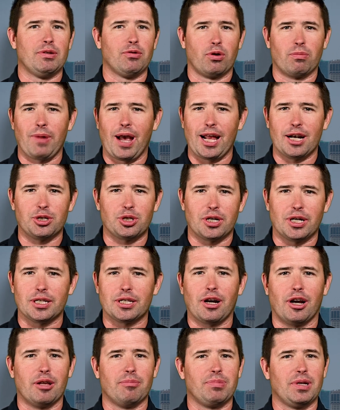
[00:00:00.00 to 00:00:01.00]
You were managing a
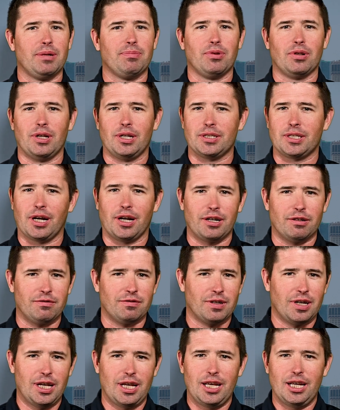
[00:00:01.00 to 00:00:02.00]
ton of people, a ton of